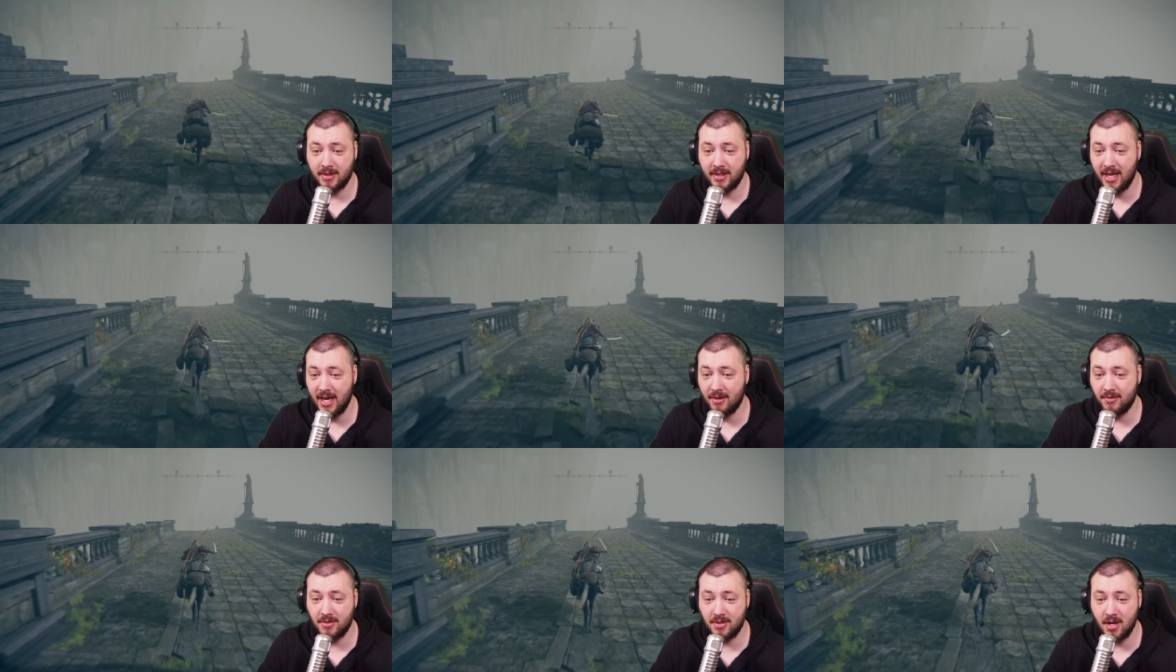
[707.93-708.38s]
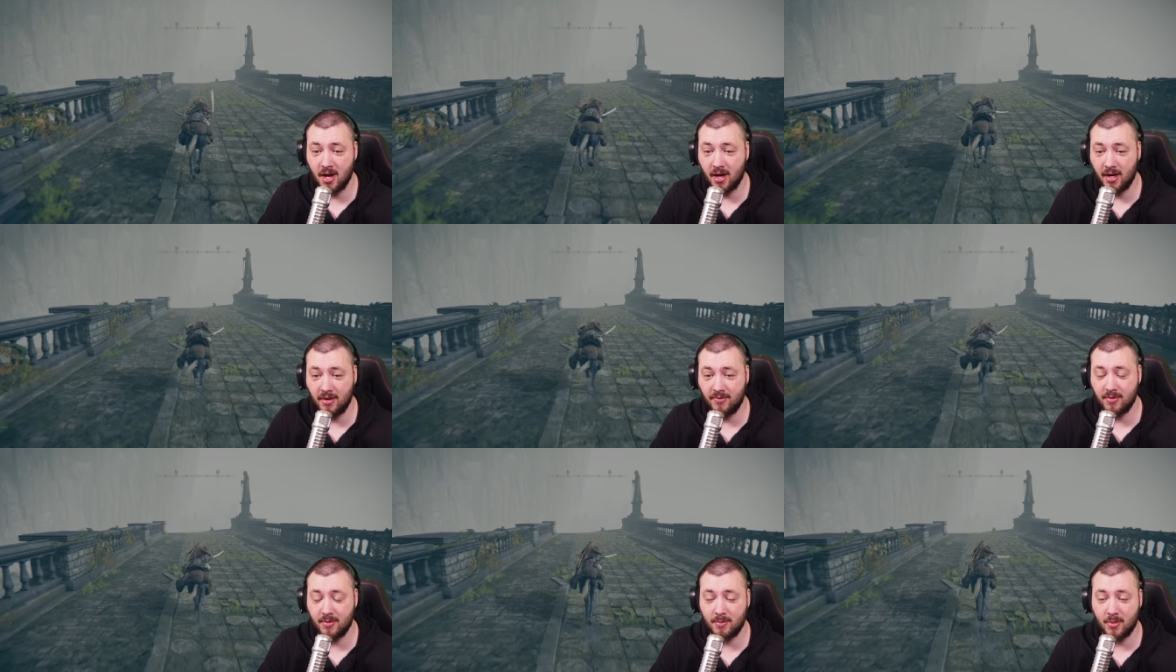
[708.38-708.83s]
Yeah, not
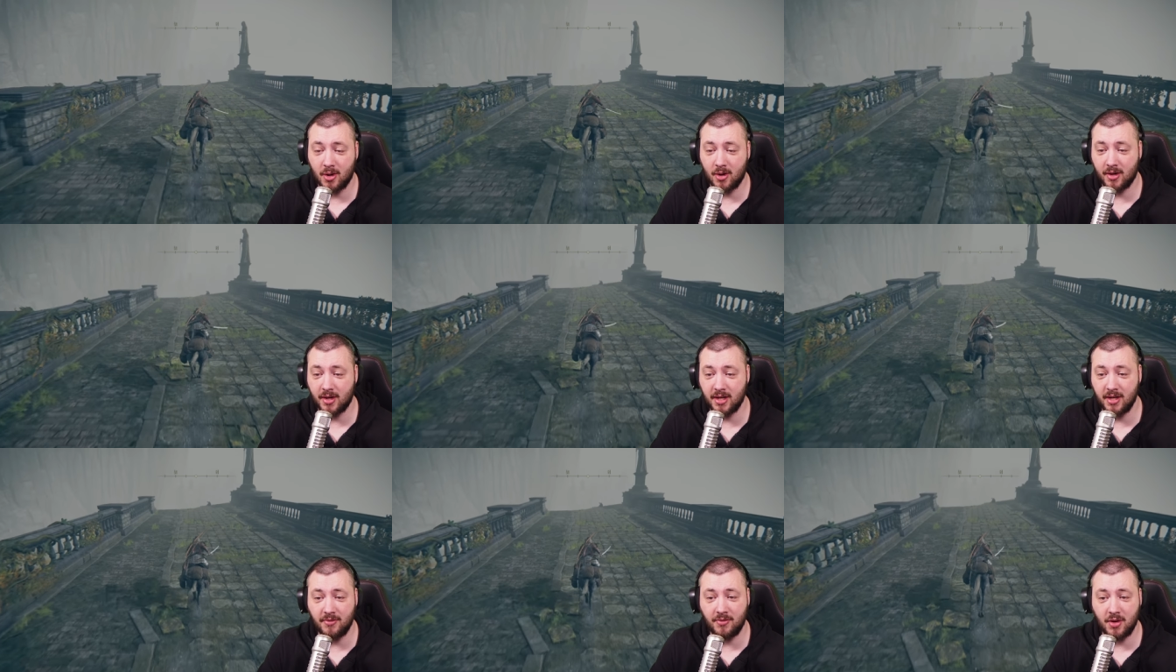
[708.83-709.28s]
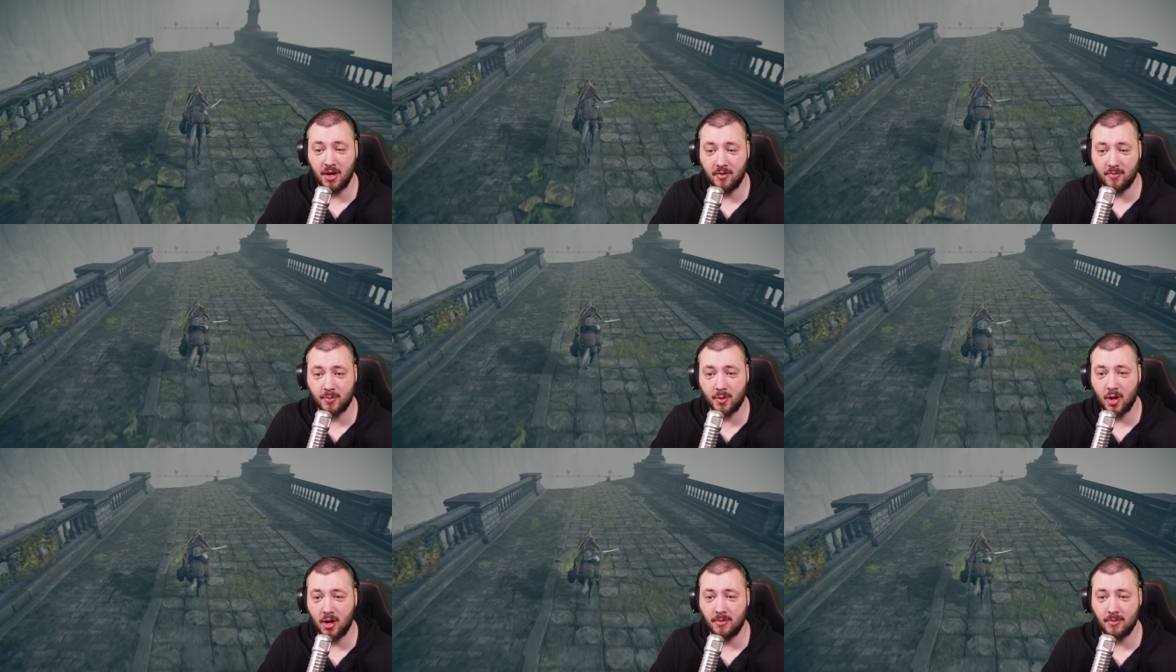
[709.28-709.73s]
even Margit. If you
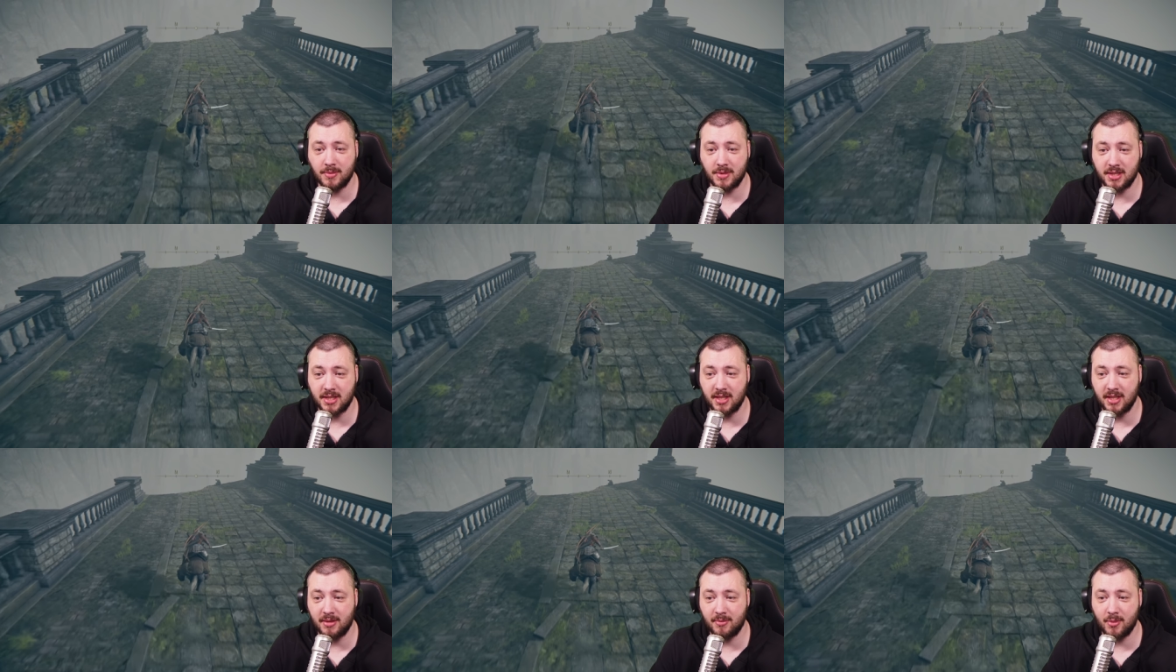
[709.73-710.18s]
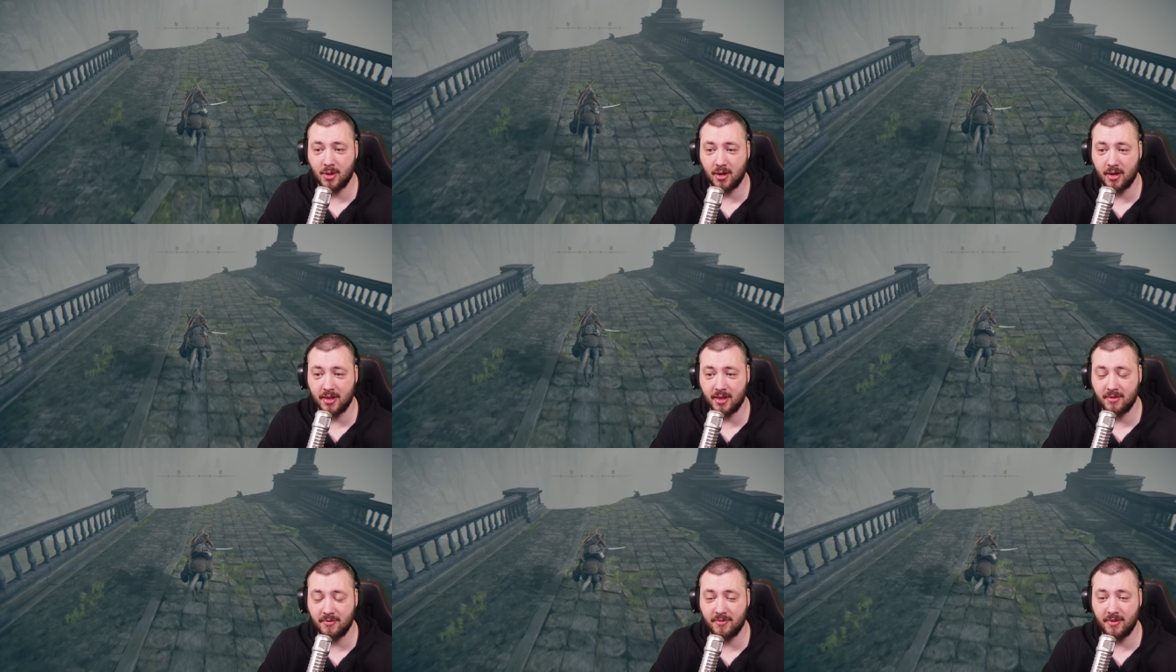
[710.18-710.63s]
have problems killing
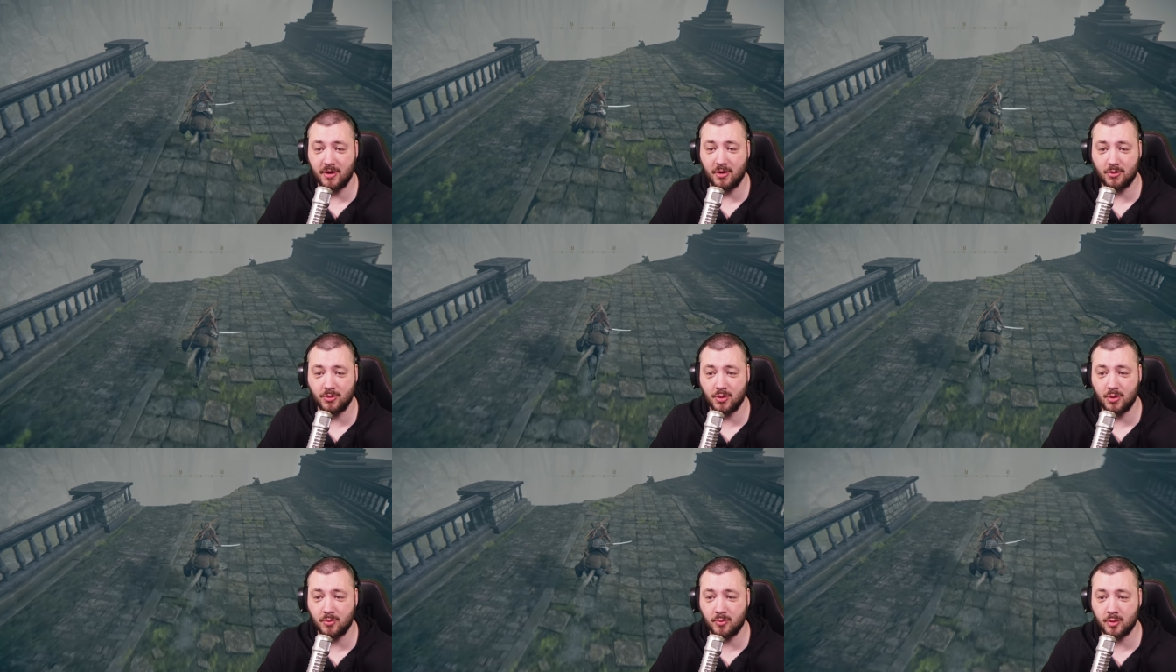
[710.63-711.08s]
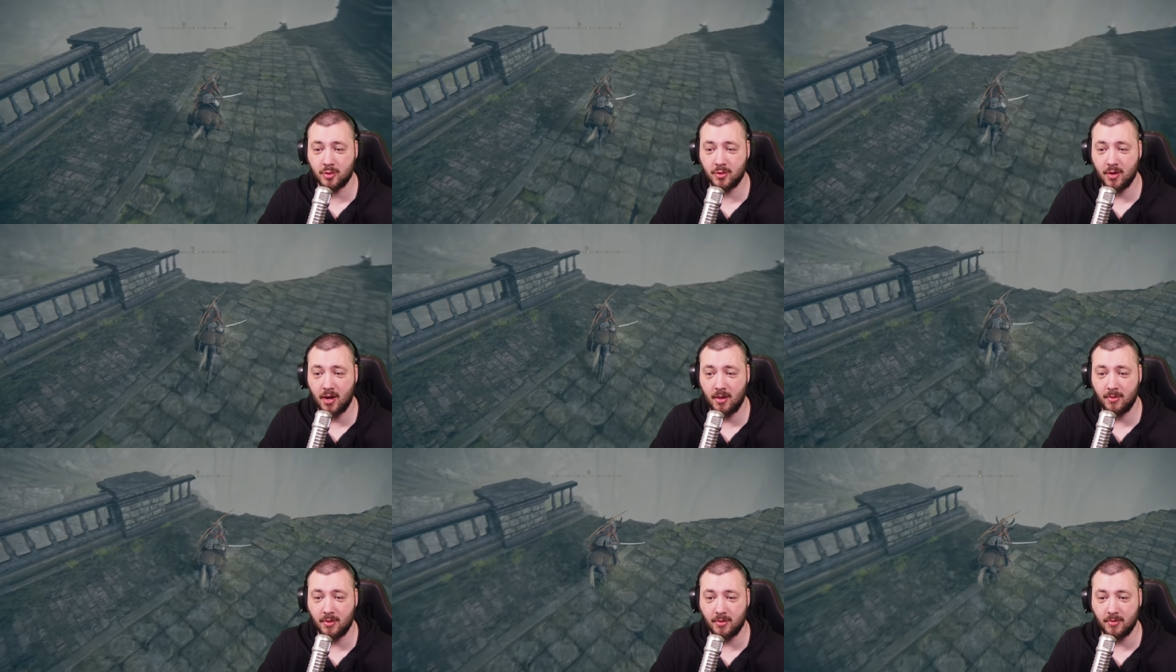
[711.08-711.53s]
Margit the Fell, no
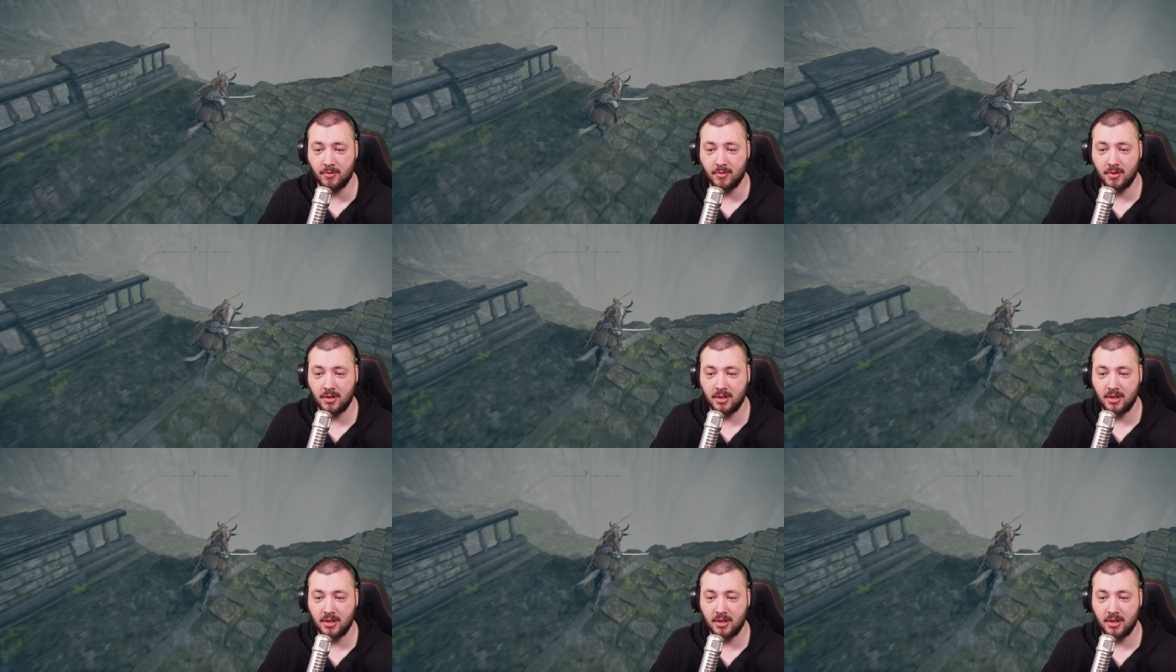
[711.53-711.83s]
problem.